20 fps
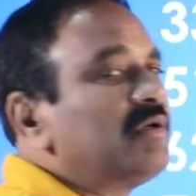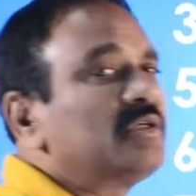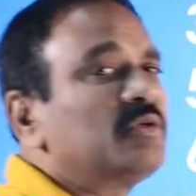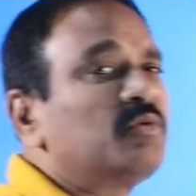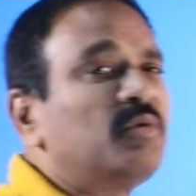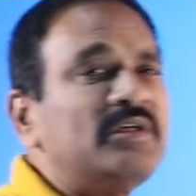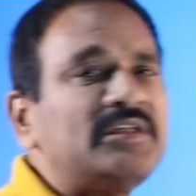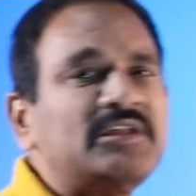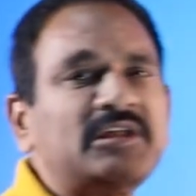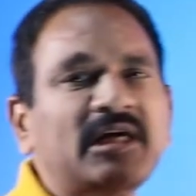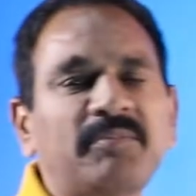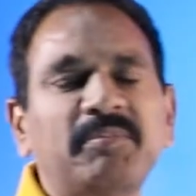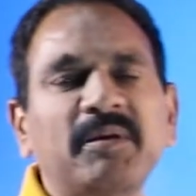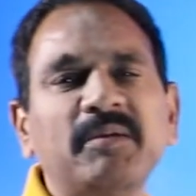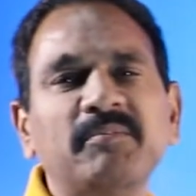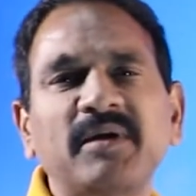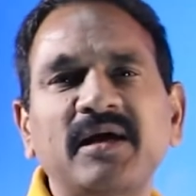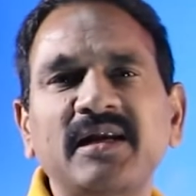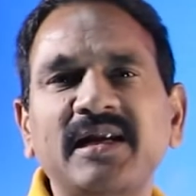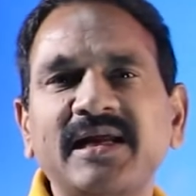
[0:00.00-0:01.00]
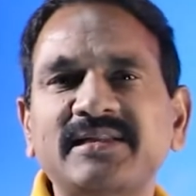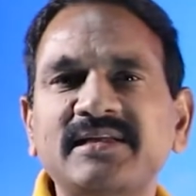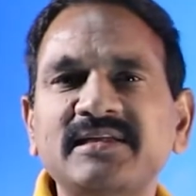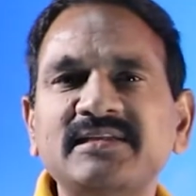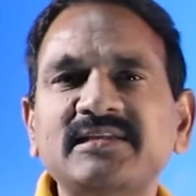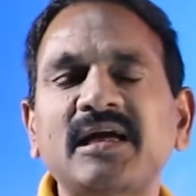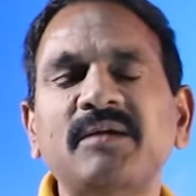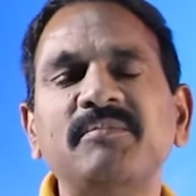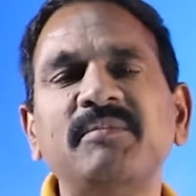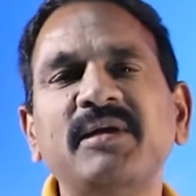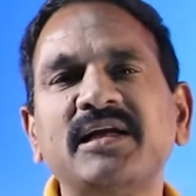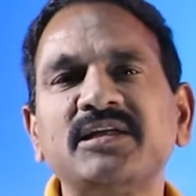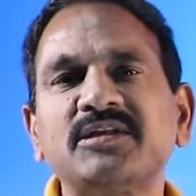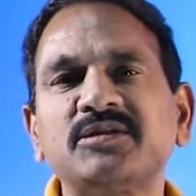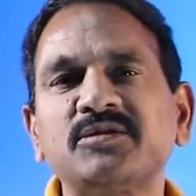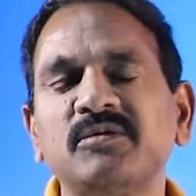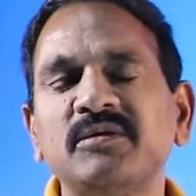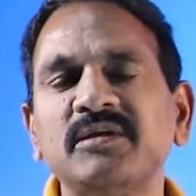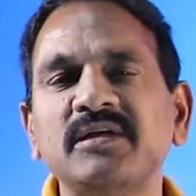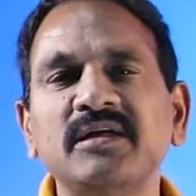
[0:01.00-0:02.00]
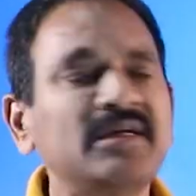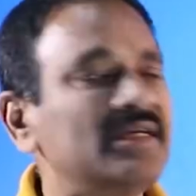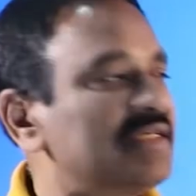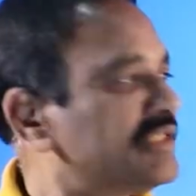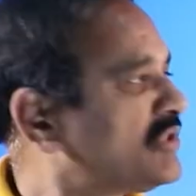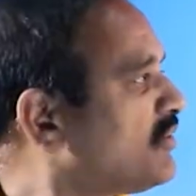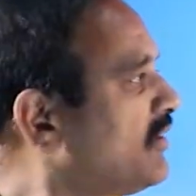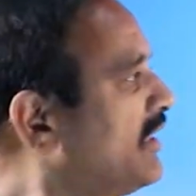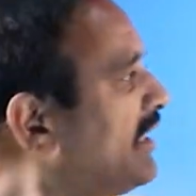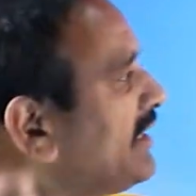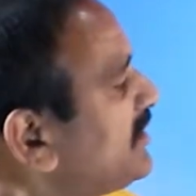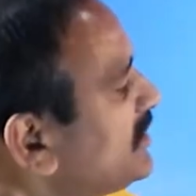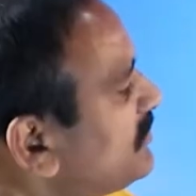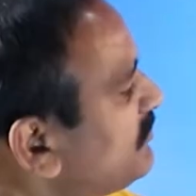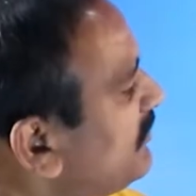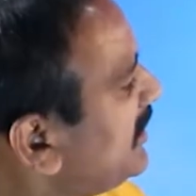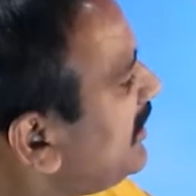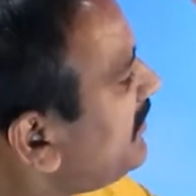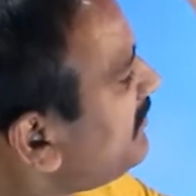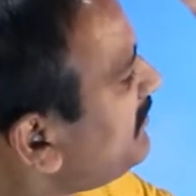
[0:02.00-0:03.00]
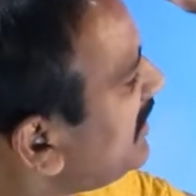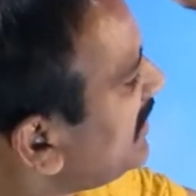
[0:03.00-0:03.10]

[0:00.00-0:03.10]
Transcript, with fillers: one shopping mall like this. I make a story. So like this what I've